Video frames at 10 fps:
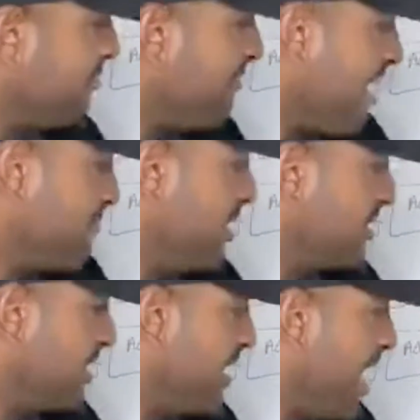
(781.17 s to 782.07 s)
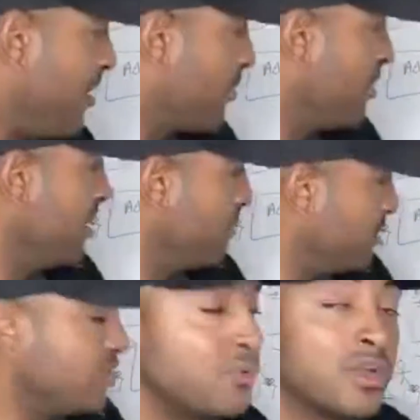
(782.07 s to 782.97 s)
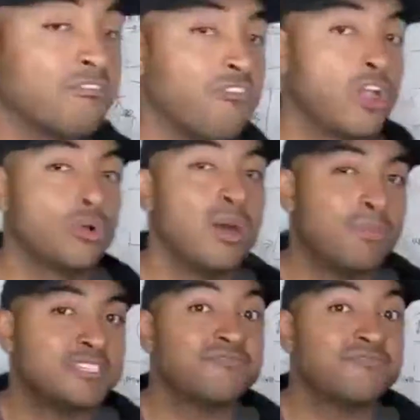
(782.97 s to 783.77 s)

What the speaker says: 5 minutes and an hour, but you want to follow up as